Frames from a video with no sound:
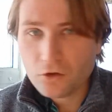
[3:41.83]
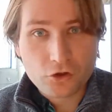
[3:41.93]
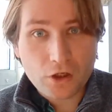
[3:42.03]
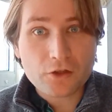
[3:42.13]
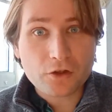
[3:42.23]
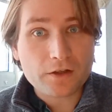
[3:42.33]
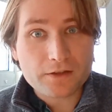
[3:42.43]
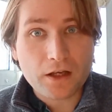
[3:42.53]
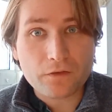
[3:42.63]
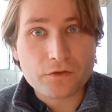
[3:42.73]
judge
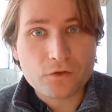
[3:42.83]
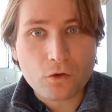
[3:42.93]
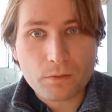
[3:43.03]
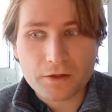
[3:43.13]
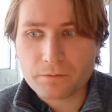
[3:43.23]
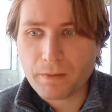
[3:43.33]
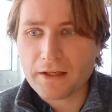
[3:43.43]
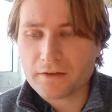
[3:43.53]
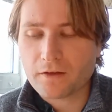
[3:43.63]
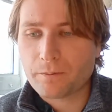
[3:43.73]
ourselves so much
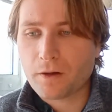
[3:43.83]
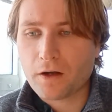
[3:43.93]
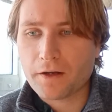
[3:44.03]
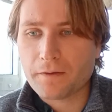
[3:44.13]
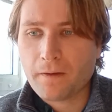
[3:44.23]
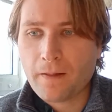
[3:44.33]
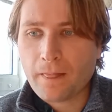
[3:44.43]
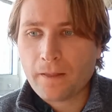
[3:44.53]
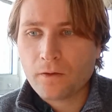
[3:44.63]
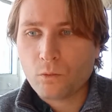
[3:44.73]
based upon
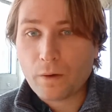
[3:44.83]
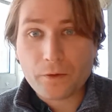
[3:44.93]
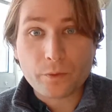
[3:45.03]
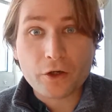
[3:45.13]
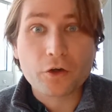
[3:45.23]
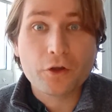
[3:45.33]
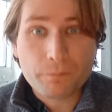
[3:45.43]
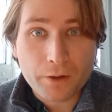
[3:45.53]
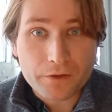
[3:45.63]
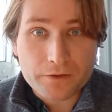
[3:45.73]
whether we're a
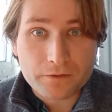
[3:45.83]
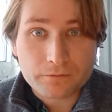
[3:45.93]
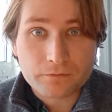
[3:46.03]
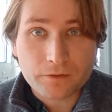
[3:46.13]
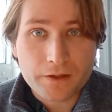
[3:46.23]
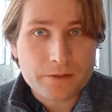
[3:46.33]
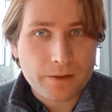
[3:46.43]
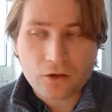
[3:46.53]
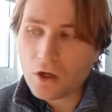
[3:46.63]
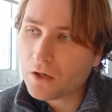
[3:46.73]
good person, right?
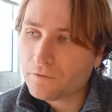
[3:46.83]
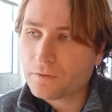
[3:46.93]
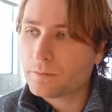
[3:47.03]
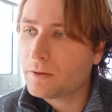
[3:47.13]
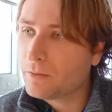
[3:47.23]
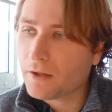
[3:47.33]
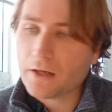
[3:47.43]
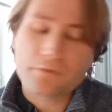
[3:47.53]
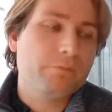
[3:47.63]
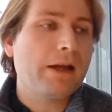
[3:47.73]
So a lot of people that
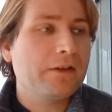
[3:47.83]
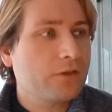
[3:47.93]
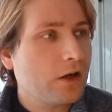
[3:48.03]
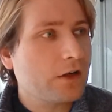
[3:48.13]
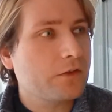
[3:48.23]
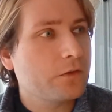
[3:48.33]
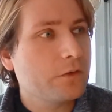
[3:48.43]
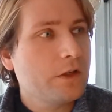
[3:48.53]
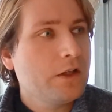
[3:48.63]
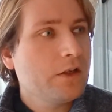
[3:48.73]
I've met, talked
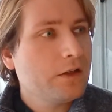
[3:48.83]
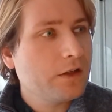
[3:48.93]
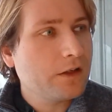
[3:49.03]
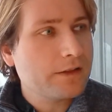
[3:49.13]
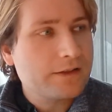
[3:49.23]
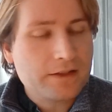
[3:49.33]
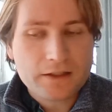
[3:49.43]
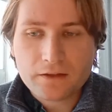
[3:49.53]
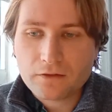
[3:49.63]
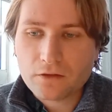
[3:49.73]
to, uh,
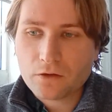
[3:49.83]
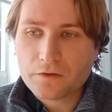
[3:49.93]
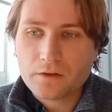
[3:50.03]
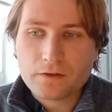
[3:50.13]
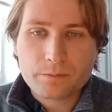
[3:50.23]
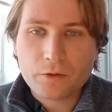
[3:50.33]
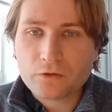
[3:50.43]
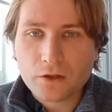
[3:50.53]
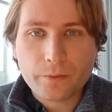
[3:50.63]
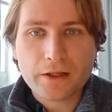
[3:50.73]
seen, you know,
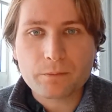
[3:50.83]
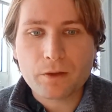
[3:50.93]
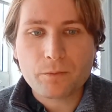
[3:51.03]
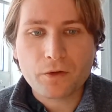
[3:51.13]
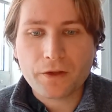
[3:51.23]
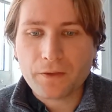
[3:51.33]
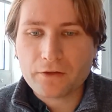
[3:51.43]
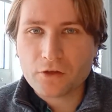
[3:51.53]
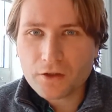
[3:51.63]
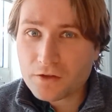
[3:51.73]
spiritually awakened people that they
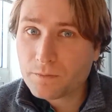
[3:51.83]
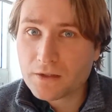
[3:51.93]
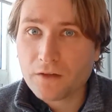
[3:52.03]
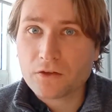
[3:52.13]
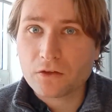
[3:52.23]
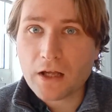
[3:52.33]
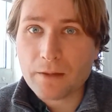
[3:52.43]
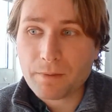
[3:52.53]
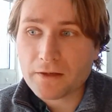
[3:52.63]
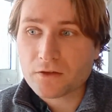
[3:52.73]
judge themselves a
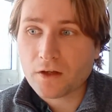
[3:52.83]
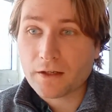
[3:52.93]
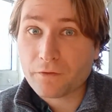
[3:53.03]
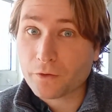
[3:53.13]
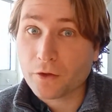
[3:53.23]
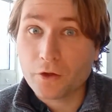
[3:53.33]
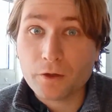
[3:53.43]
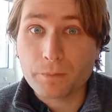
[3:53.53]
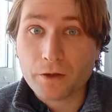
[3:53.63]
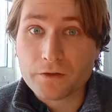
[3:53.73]
lot based on if they're a
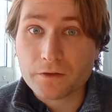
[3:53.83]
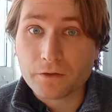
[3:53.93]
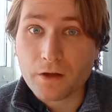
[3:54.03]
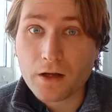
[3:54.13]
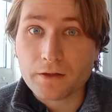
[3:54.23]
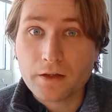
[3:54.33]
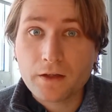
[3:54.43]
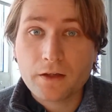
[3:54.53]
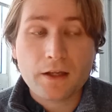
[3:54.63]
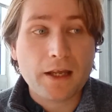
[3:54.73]
good person or not.
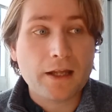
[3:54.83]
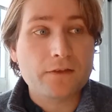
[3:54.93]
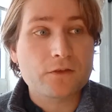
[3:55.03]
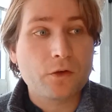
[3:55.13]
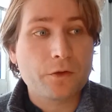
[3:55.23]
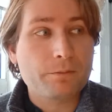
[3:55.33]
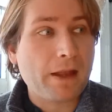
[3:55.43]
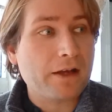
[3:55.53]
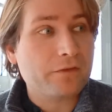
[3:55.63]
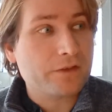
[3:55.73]
And so their
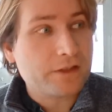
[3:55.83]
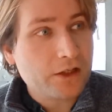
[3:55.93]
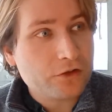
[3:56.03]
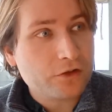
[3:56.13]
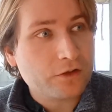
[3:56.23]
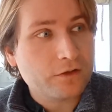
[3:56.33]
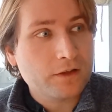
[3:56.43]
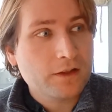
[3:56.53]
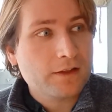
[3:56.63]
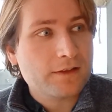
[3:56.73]

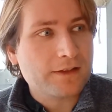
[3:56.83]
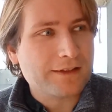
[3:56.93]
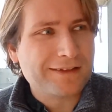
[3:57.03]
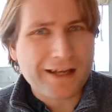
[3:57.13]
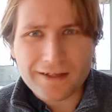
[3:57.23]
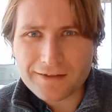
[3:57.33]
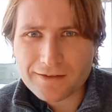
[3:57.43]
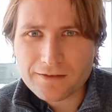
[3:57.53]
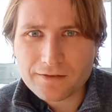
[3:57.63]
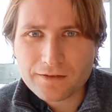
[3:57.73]
manifestation
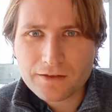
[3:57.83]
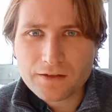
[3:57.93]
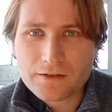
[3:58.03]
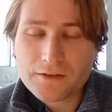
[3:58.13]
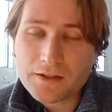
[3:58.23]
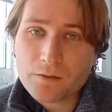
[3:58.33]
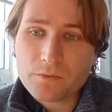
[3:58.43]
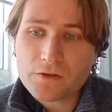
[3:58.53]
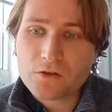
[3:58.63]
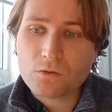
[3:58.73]
success
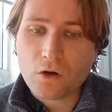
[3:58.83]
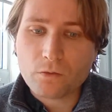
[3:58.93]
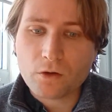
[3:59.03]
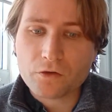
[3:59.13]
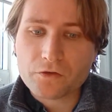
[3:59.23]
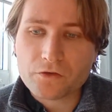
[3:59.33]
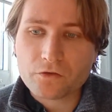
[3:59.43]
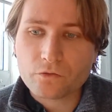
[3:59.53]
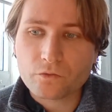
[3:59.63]
seems to almost